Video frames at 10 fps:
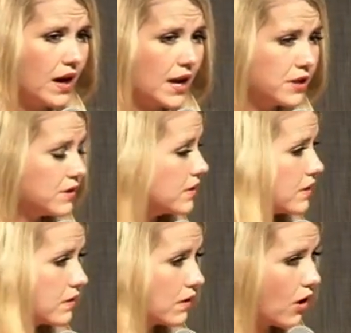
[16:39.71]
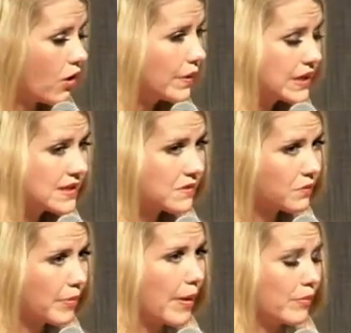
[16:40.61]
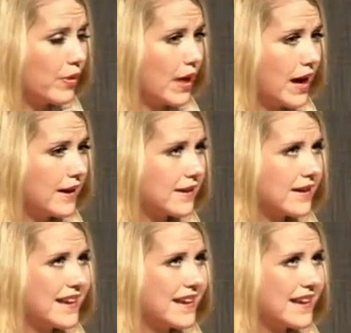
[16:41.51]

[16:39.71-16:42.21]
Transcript: And always remember that.